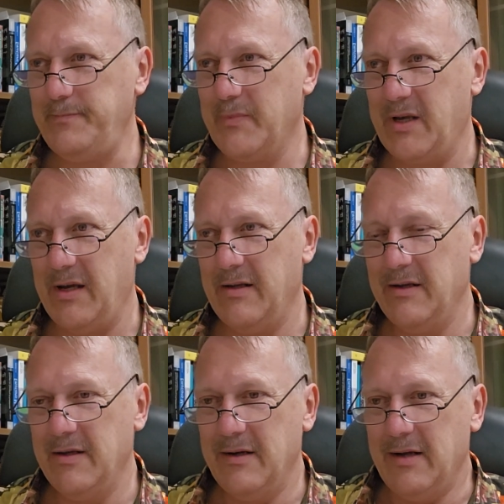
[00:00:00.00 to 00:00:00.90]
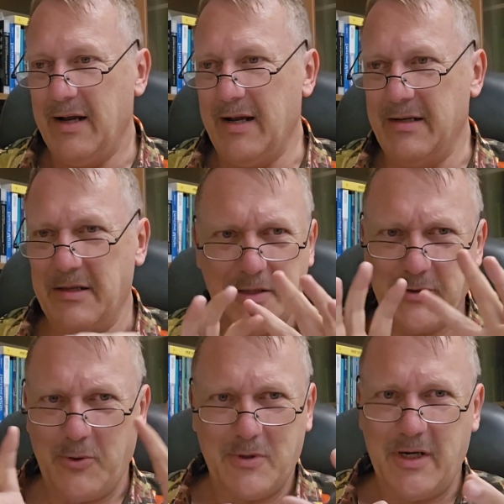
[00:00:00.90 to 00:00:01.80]
Okay, and then
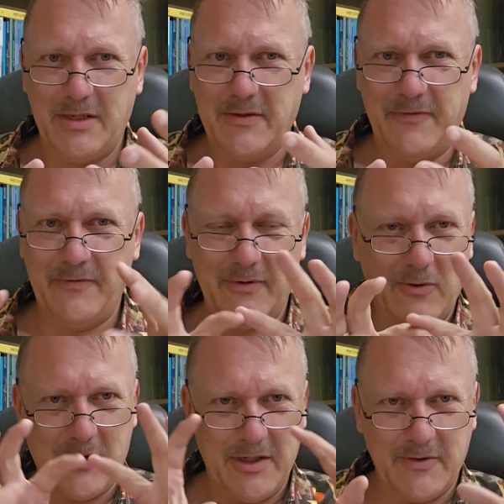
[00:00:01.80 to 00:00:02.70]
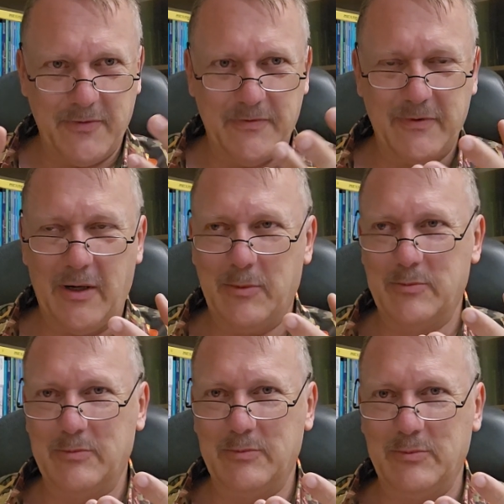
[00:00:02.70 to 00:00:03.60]
there's all kinds of all kinds of
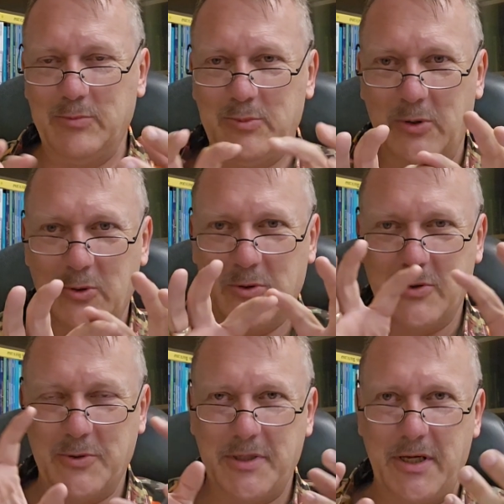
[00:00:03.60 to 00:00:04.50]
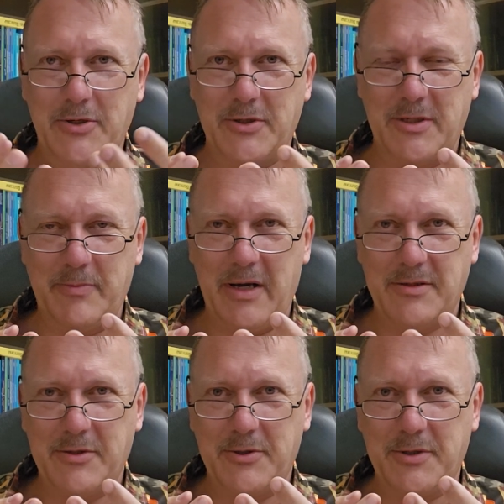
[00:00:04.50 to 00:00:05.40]
um, you know associations and
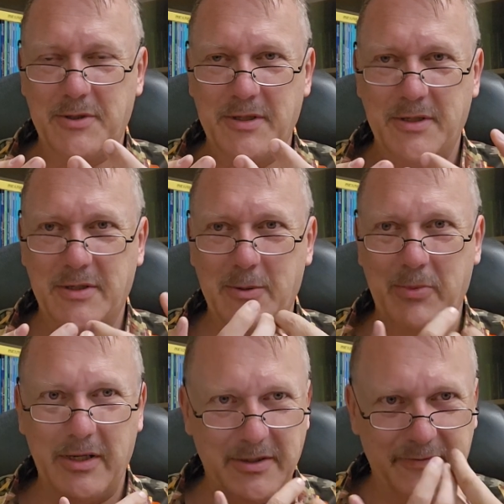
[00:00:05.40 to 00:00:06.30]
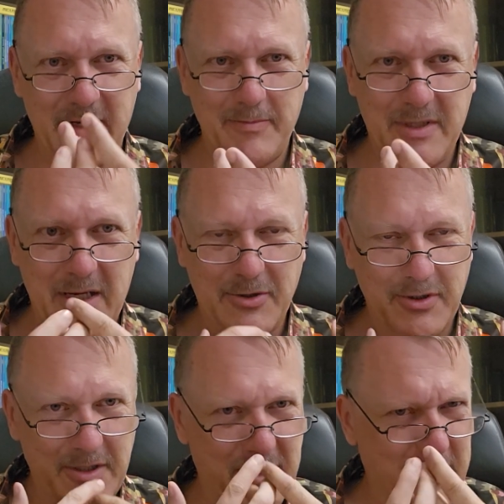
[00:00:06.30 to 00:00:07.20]
passages, and this is the place of
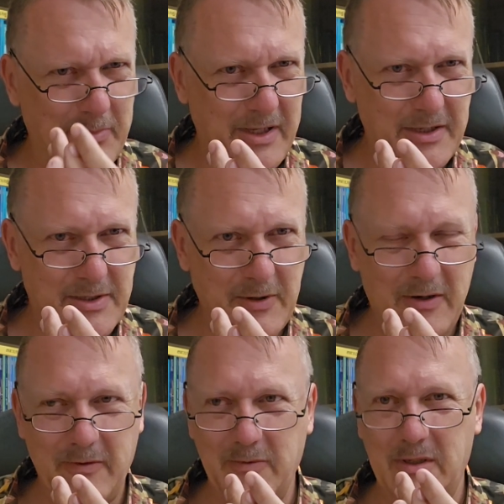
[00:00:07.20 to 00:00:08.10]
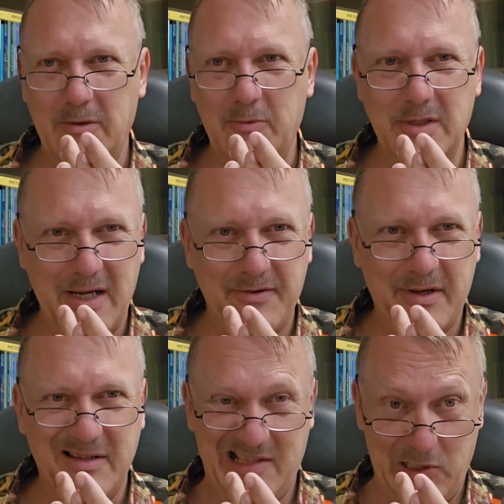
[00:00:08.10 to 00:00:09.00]
temptation. This is the place uh, where where death
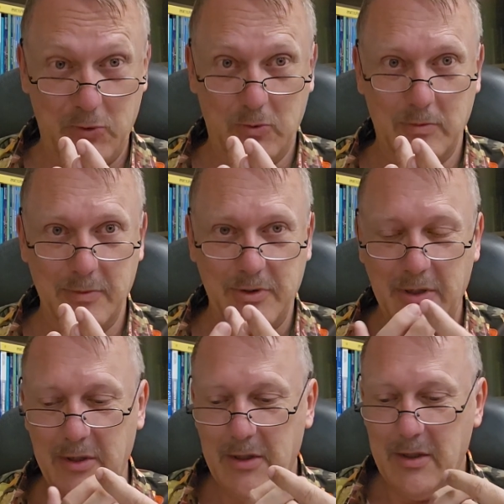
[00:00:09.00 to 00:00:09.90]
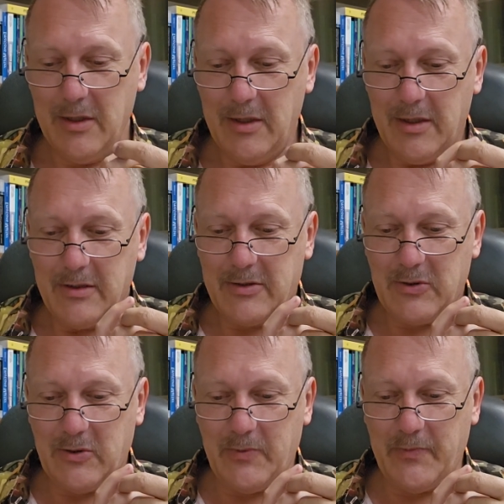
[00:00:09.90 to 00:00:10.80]
consumes. And
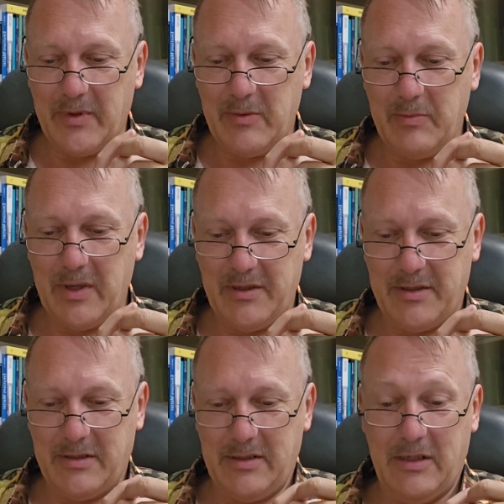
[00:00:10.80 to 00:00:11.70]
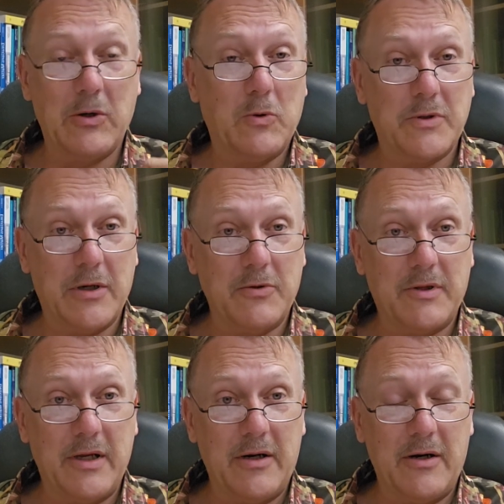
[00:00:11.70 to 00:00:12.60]
so basically, he goes
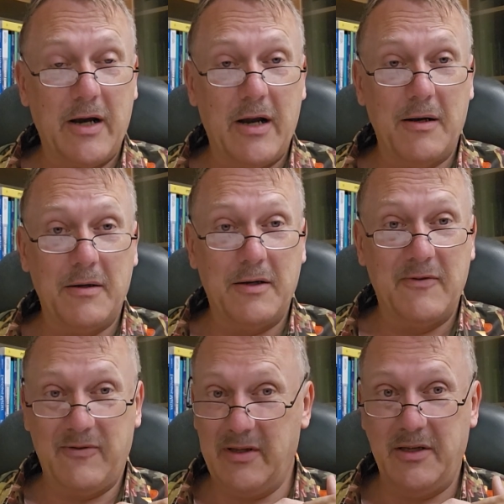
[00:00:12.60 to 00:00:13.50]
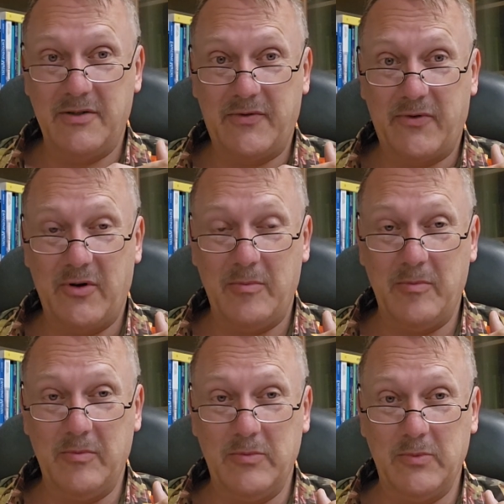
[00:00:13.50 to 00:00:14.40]
out there and he flees
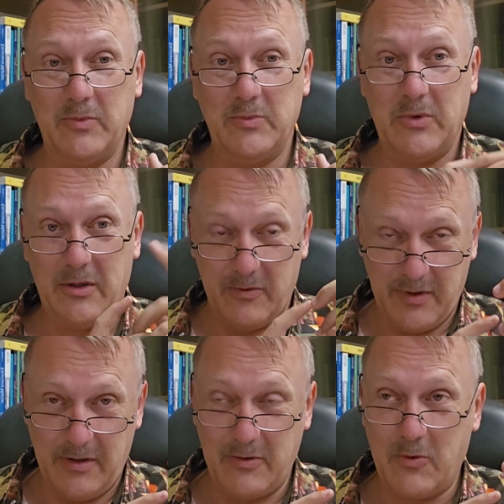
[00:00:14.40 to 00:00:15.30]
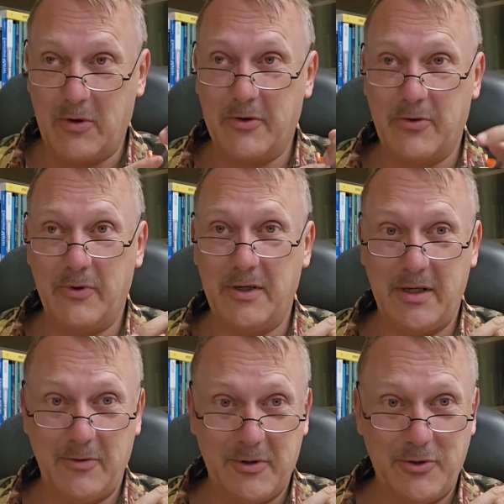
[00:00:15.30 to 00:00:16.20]
from not only the north going
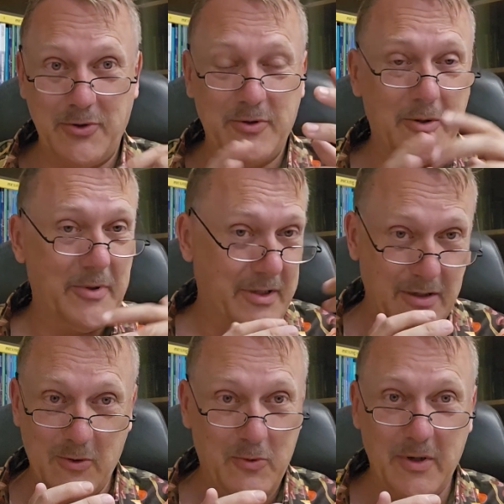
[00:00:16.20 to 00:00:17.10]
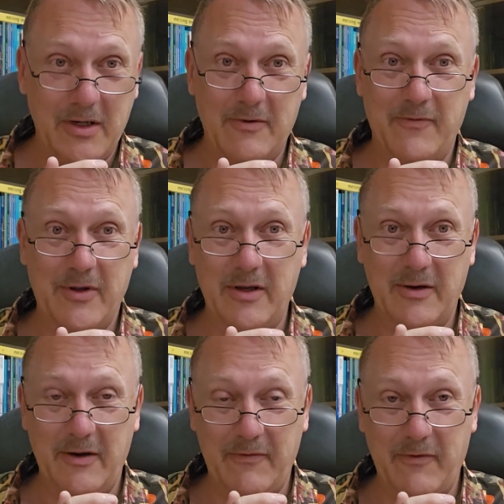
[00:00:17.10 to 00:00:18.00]
down to Judah, but then going and
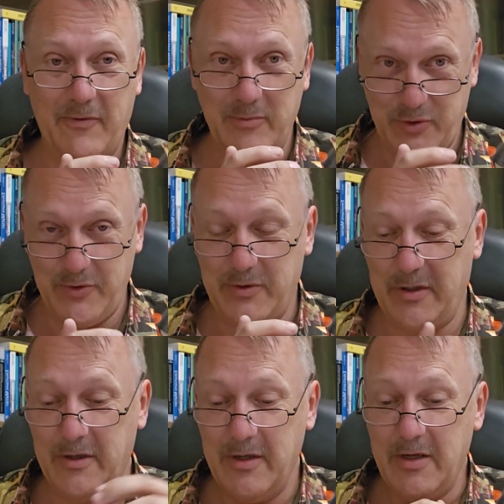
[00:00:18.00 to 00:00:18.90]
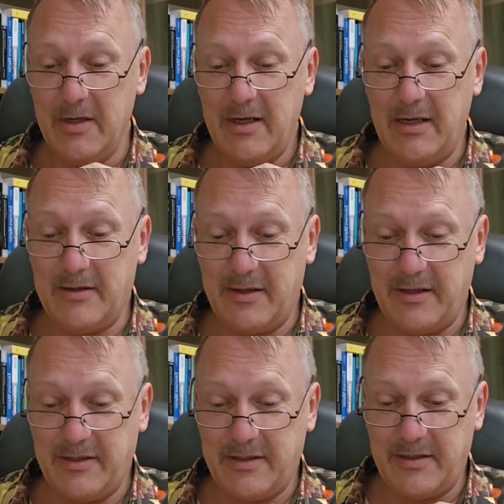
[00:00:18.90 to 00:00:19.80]
fleeing even from Judah into
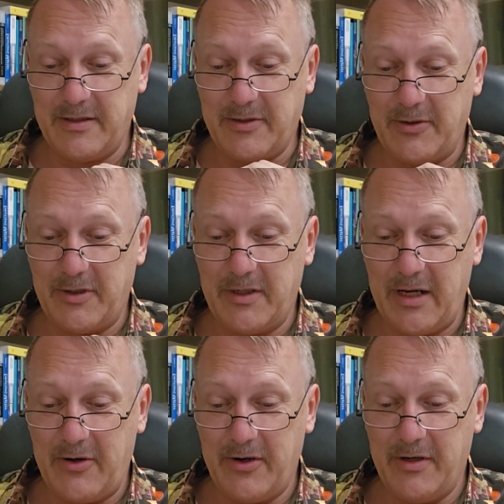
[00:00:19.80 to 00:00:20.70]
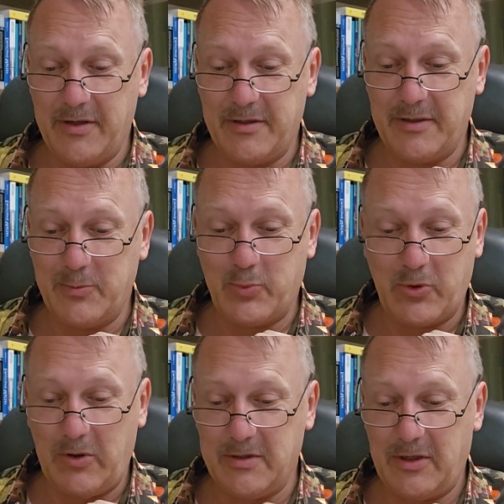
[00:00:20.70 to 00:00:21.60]
these deserted areas and
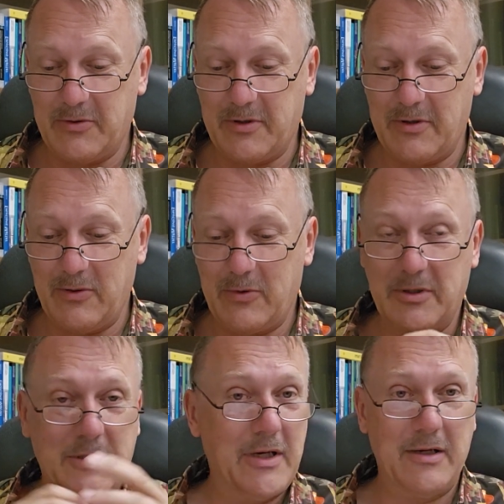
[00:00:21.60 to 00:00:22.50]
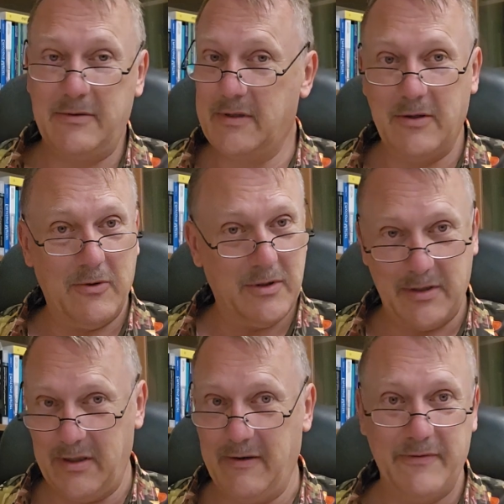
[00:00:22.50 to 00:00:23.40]
calls out to the Lord saying, you know,
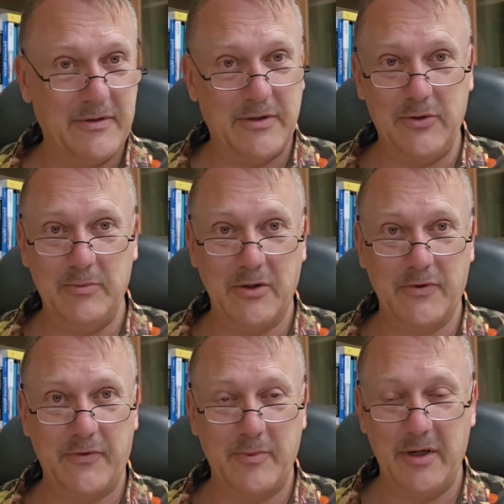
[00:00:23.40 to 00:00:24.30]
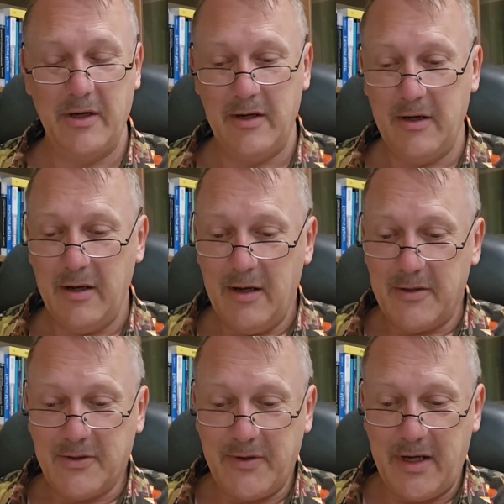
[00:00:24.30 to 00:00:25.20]
it's enough, it's too much for me.
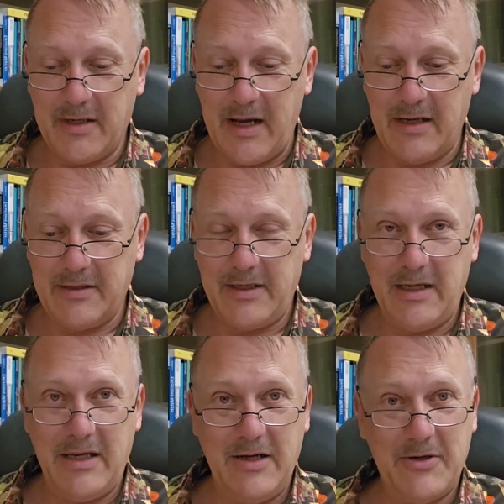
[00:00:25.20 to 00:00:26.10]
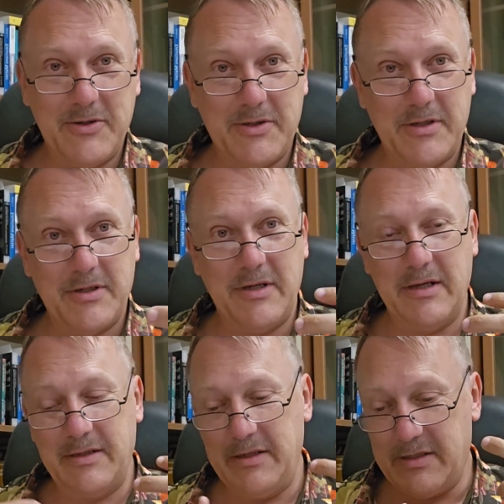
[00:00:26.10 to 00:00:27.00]
So that as he hears this and
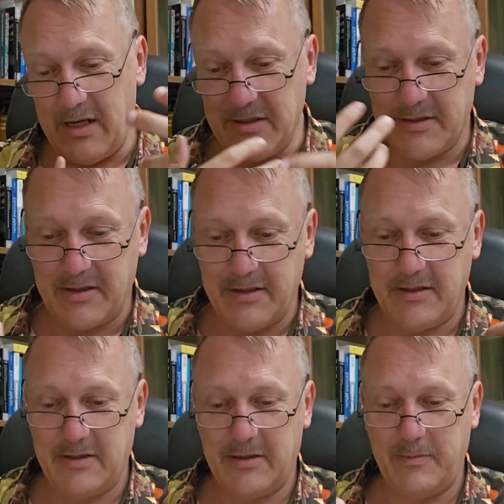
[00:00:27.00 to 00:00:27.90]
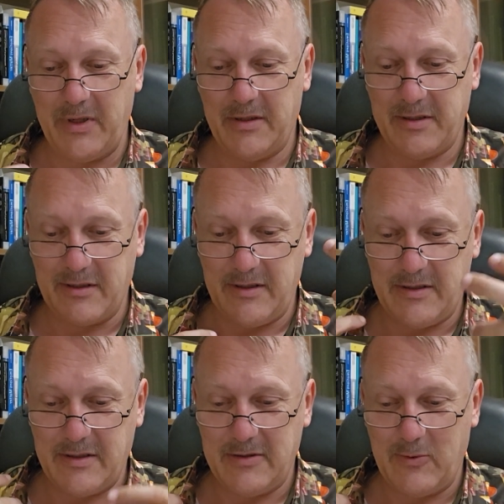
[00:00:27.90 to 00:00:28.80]
as he says this, he basically
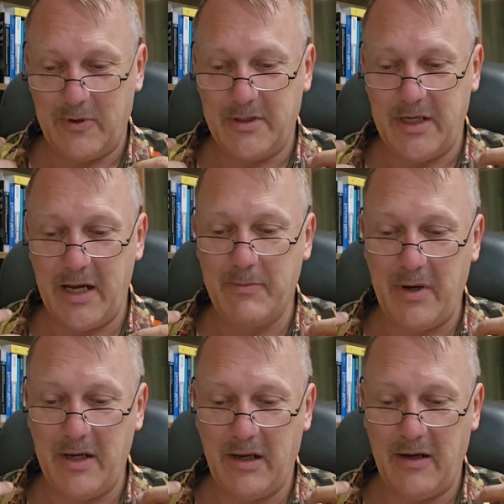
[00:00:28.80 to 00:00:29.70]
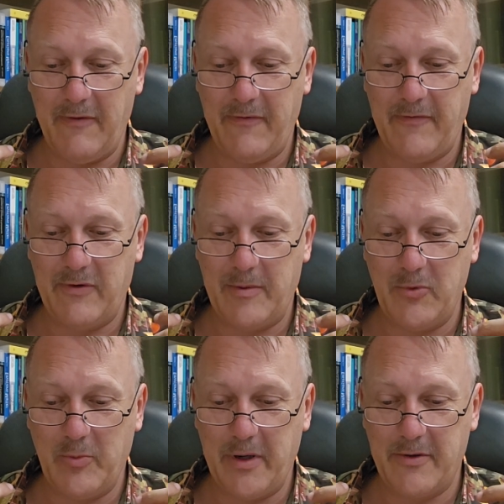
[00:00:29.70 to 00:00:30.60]
says, Lord, take my life, for I'm
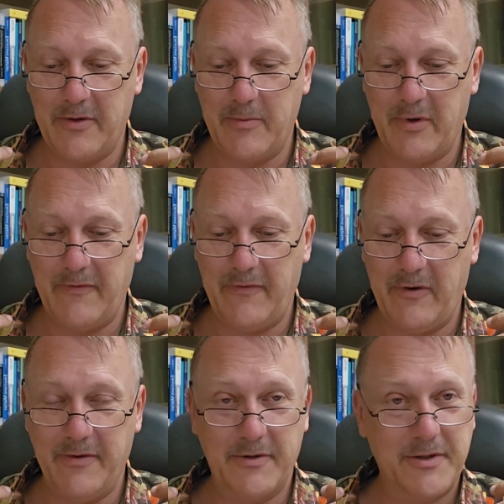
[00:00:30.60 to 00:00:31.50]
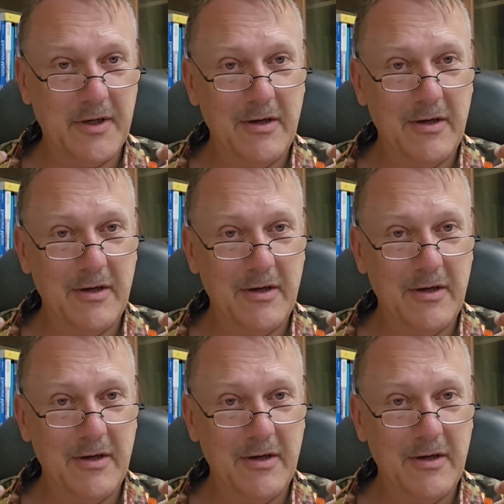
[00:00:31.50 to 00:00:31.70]
no better than my father's.